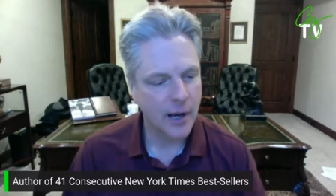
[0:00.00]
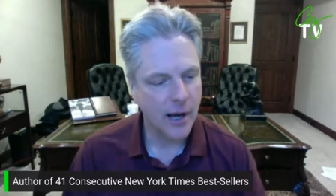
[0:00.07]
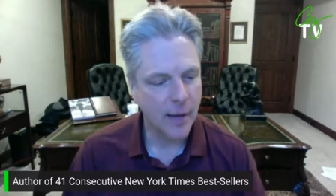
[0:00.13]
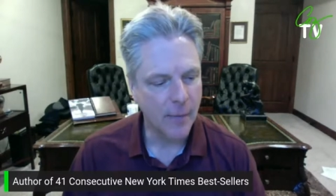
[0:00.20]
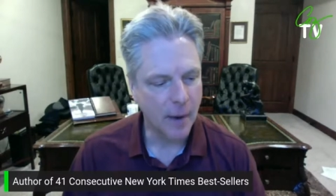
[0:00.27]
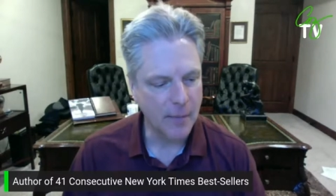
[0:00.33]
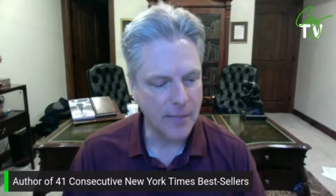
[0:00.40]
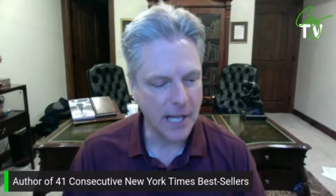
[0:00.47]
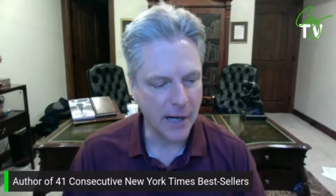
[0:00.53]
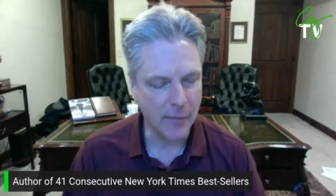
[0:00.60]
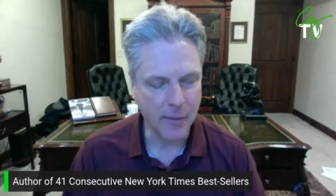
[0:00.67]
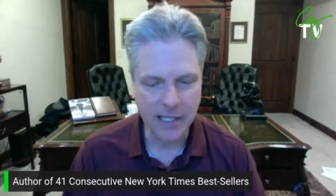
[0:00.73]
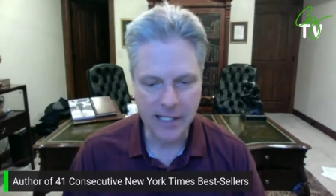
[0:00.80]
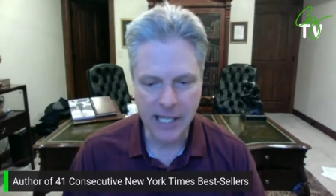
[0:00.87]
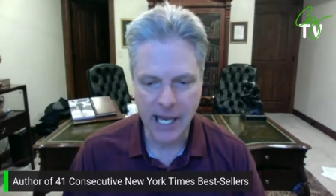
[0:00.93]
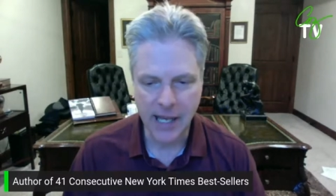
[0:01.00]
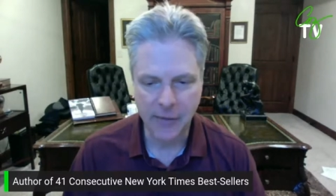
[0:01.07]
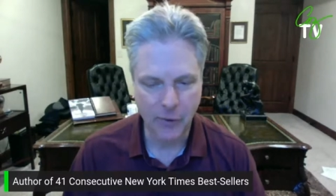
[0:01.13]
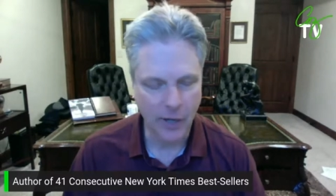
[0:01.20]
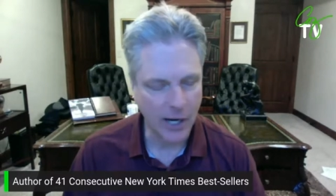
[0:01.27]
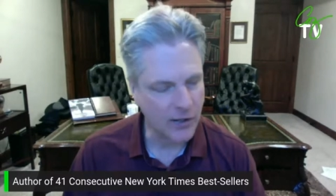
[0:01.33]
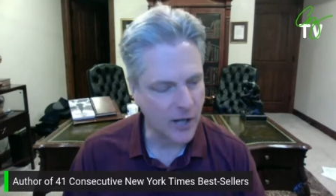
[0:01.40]
Um, I'm down at my den.
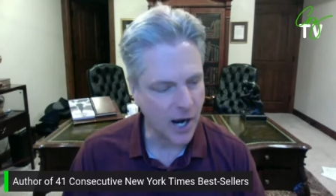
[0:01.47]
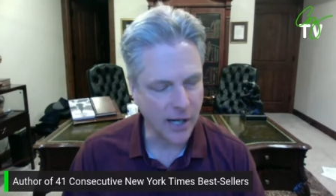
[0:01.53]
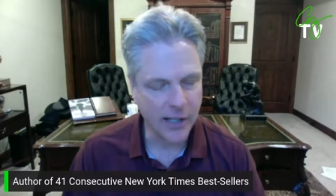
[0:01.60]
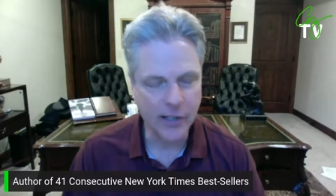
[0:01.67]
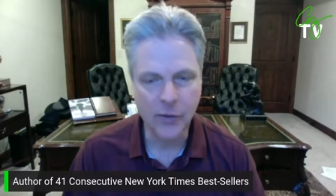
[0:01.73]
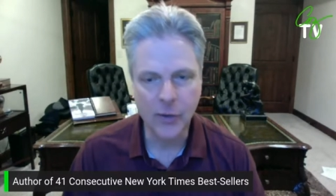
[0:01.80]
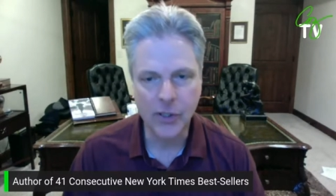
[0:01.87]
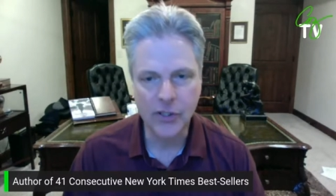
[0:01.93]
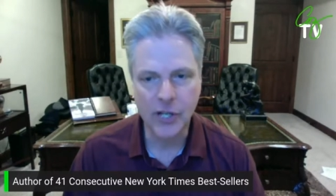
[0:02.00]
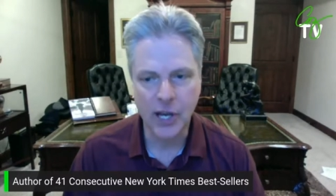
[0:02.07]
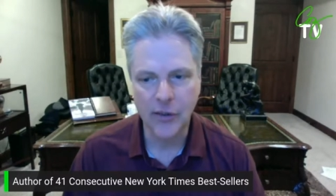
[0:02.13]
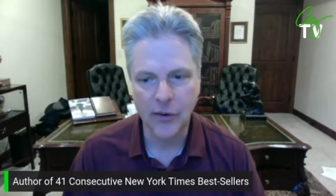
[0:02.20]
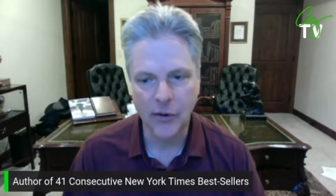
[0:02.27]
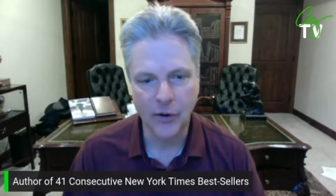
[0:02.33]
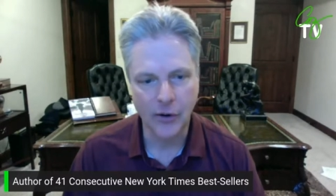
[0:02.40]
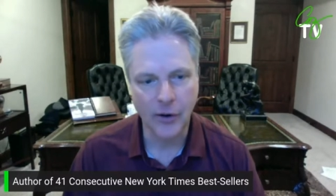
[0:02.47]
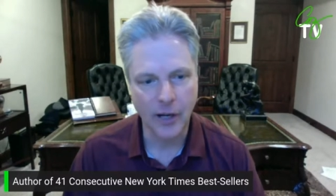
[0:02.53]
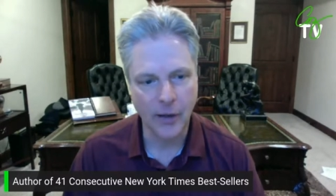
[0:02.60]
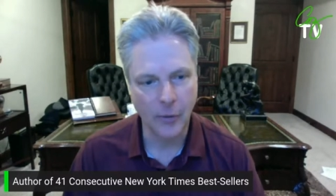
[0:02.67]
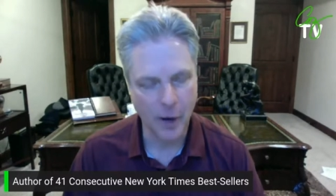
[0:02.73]
We're not talking to each other. And